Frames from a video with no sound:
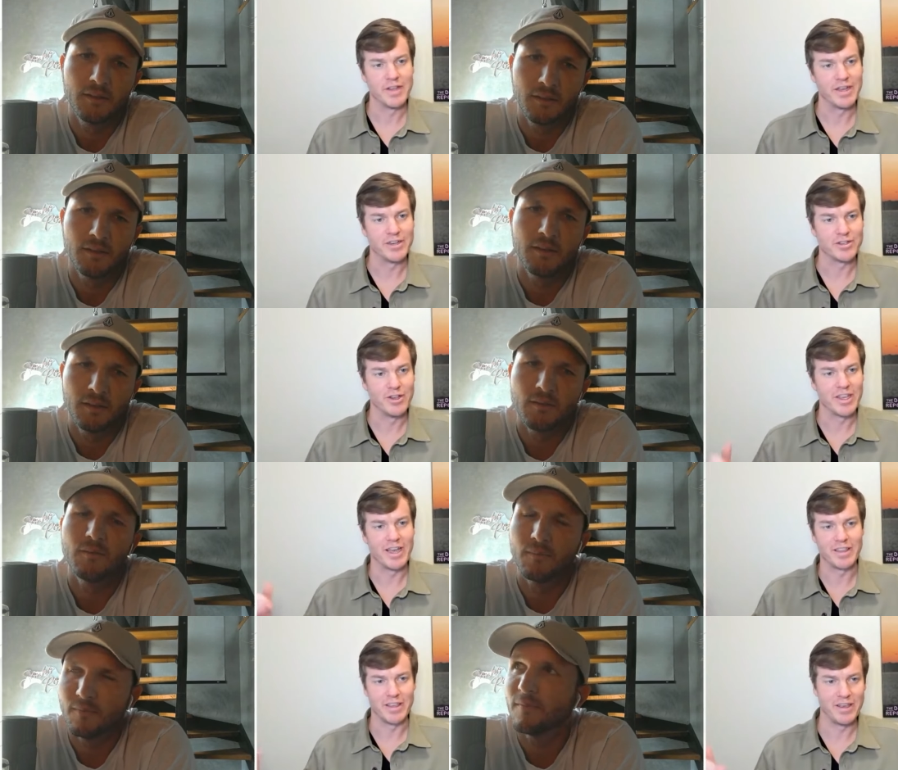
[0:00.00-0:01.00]
Speaker 1: Like just look
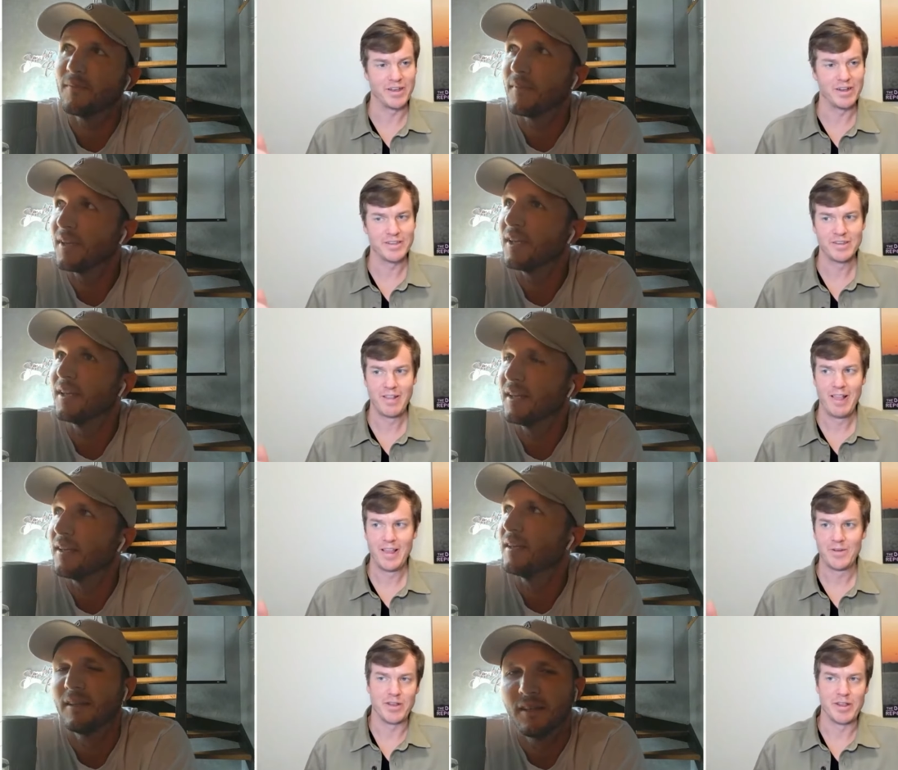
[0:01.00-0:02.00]
at the yield,
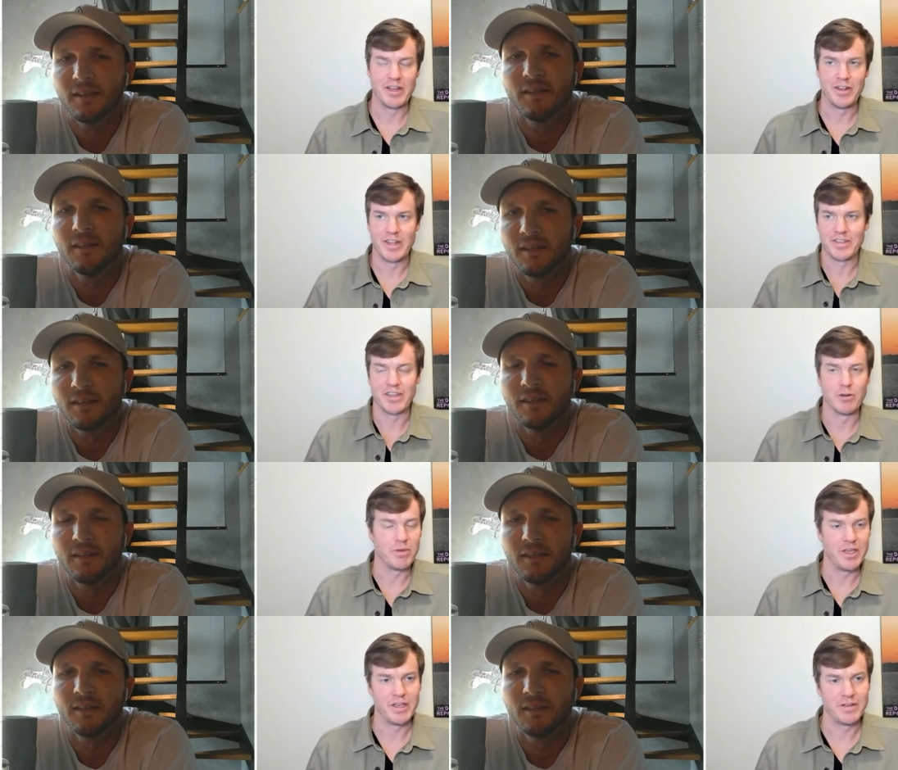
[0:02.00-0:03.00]
and then that's like your
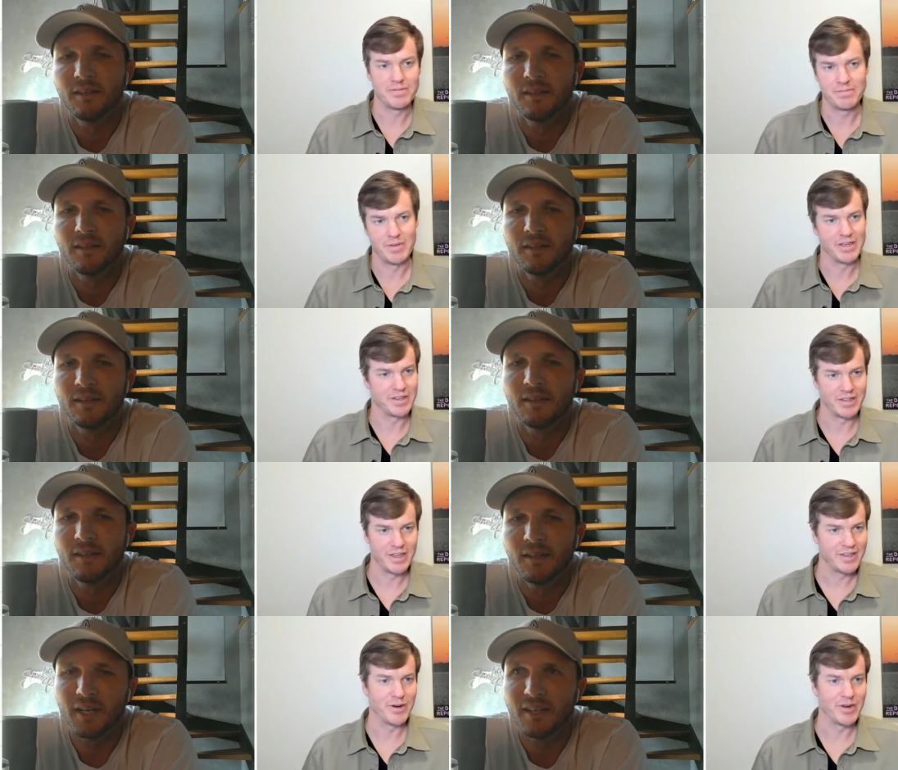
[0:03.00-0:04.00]
PE
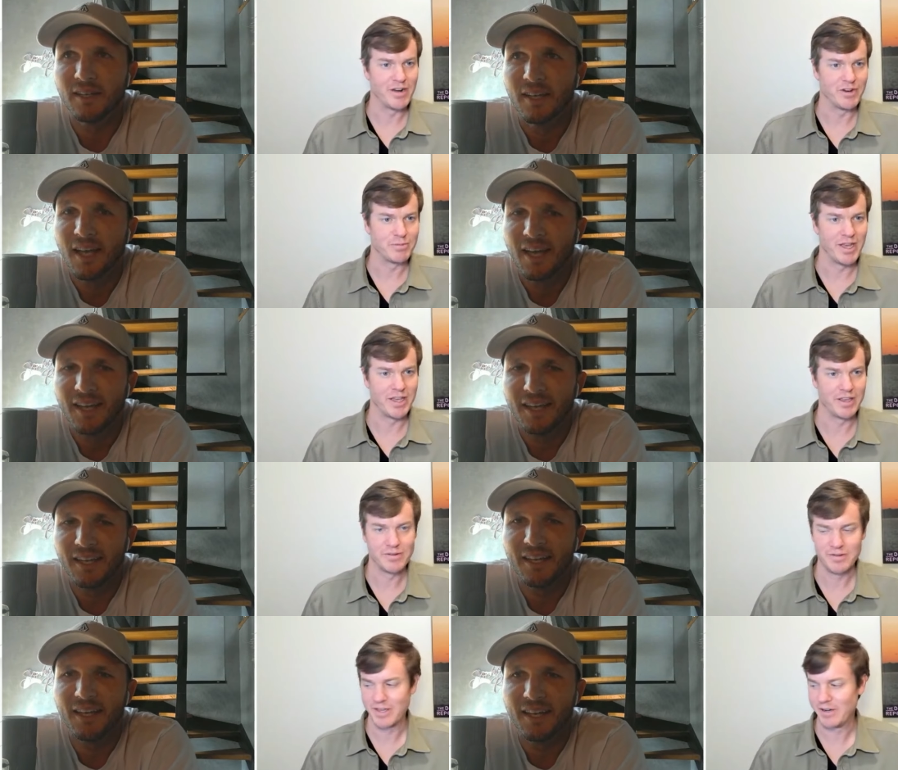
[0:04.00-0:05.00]
basically, or whatever it's paying
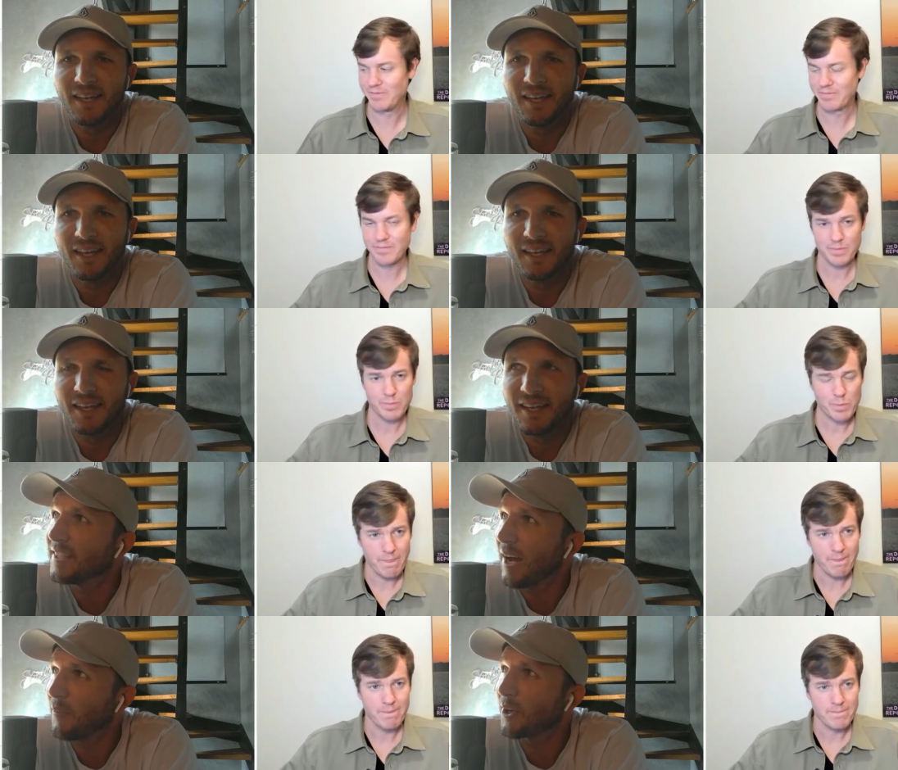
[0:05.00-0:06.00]
you. So
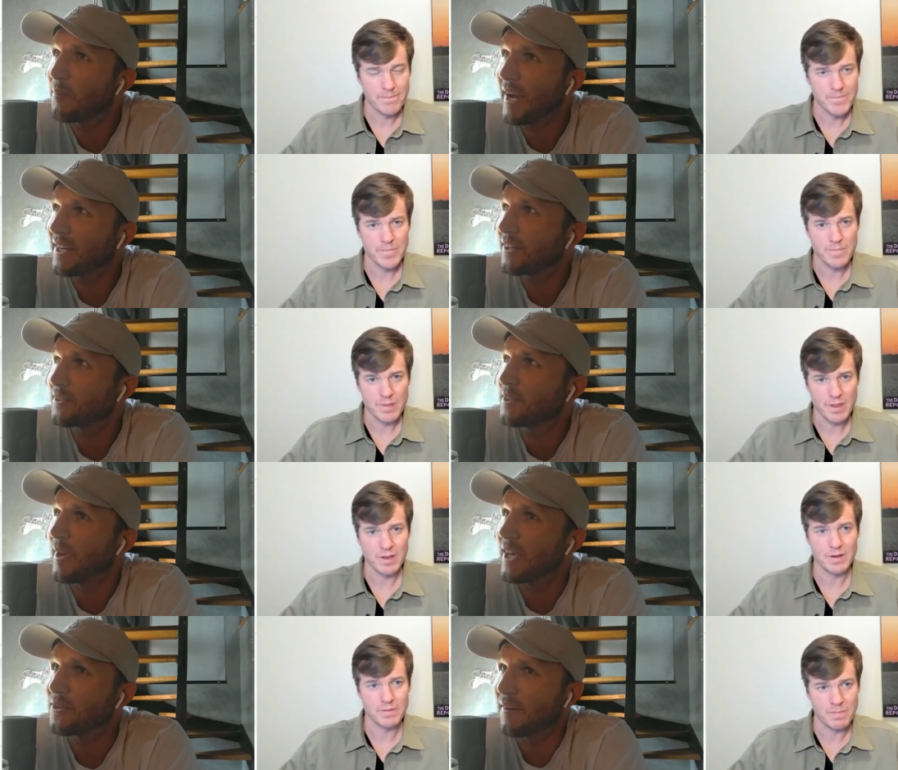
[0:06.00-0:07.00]
Speaker 2: I want to go back into those
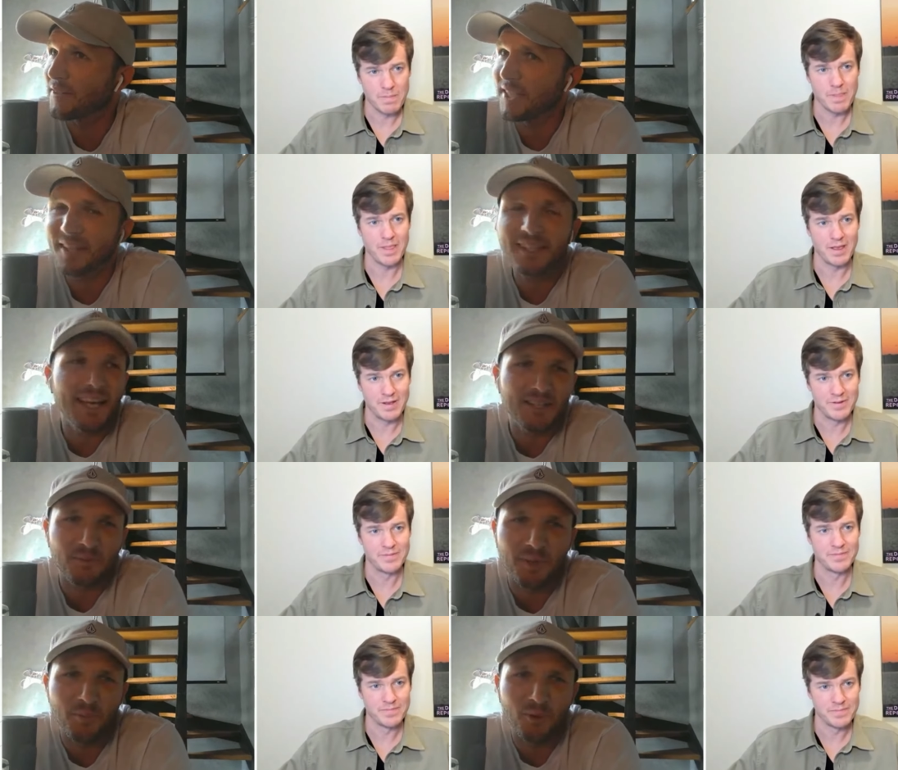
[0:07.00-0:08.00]
demand drivers. I think that is
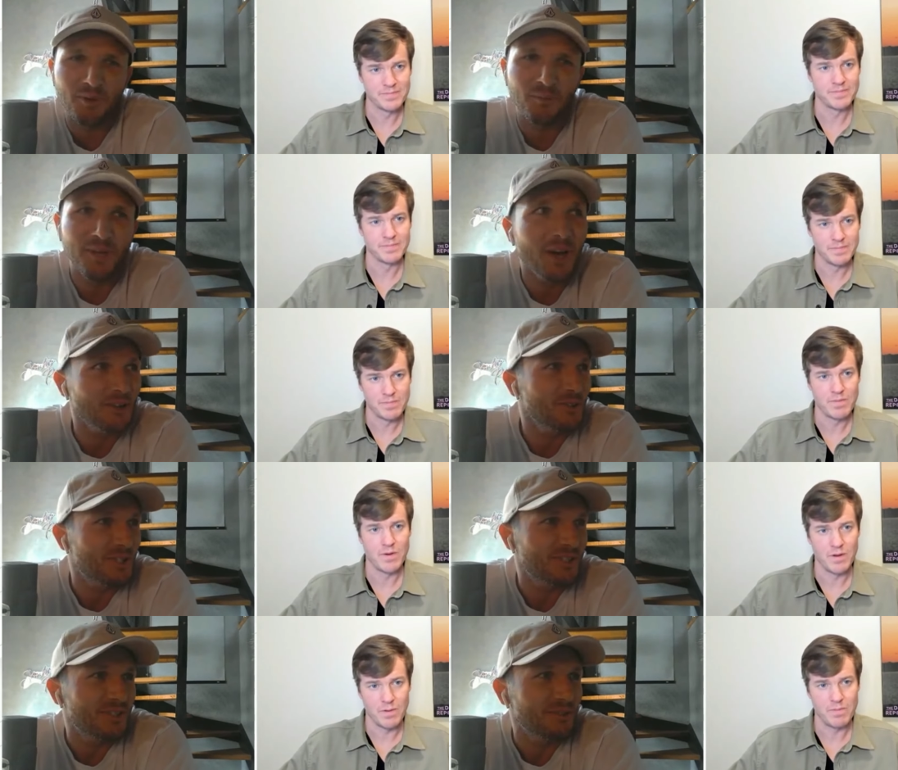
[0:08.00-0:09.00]
really important. We also
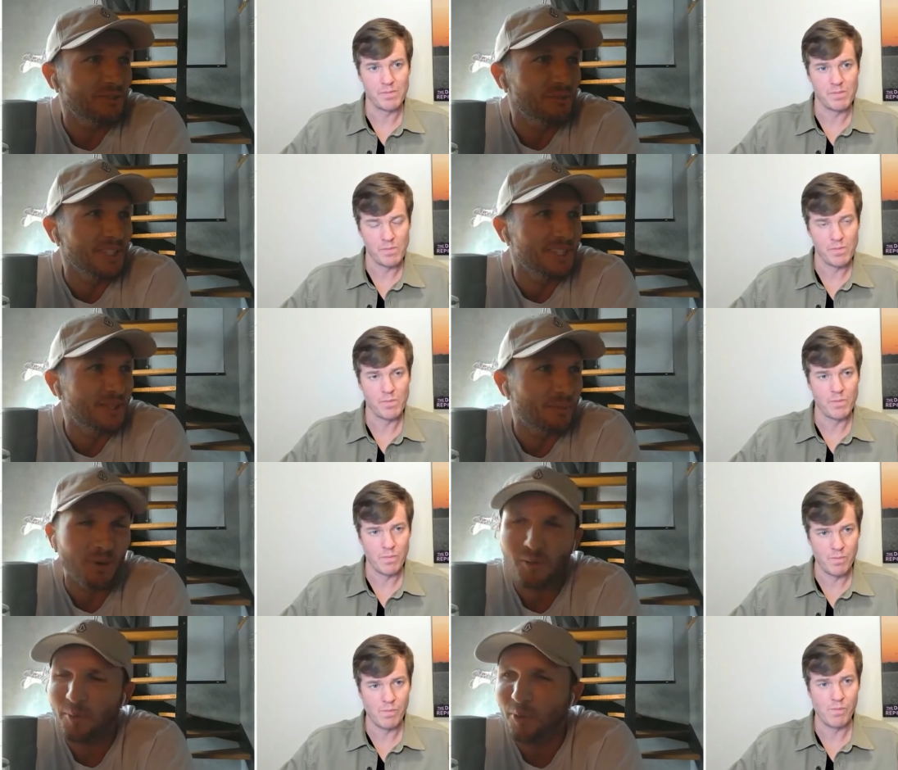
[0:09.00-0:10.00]
just released a
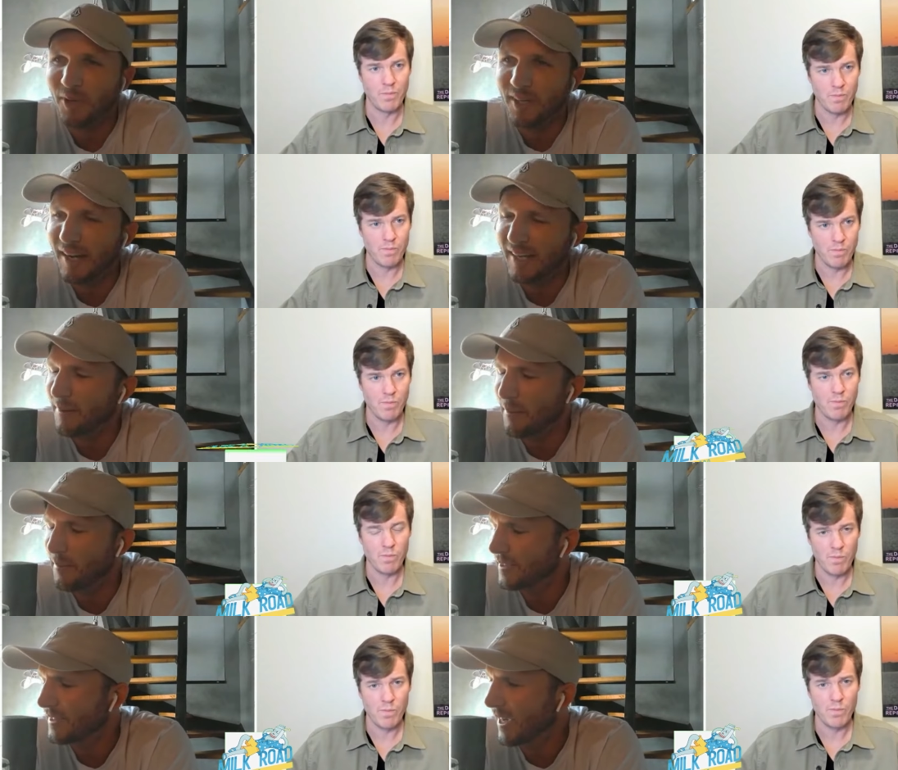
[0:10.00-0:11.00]
pro report. I can't
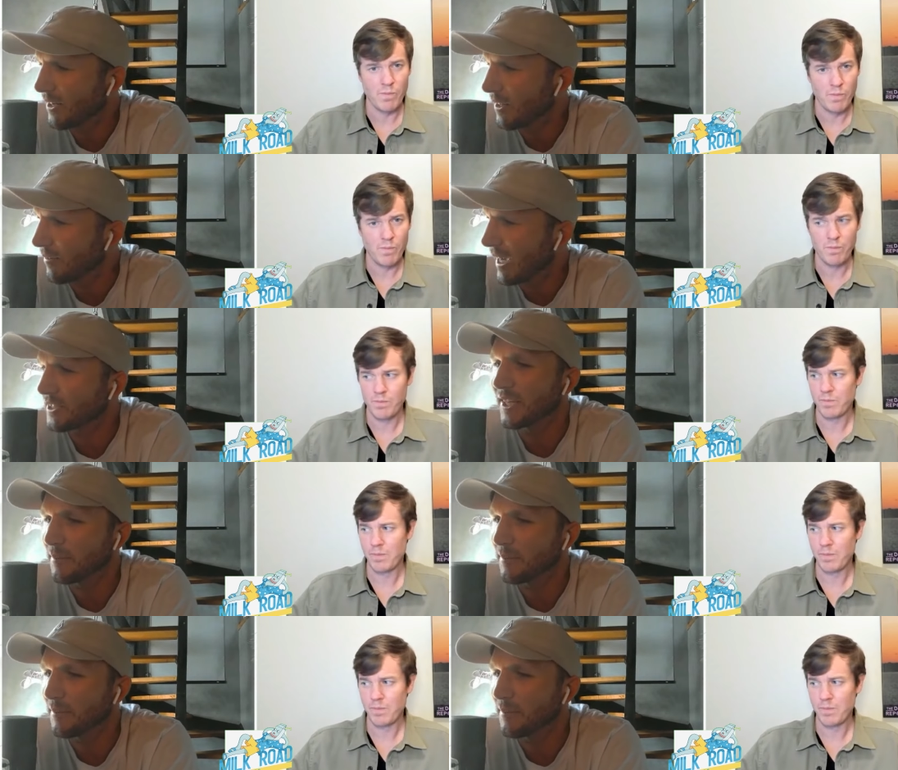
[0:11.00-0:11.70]
remember the title of it. Actually, it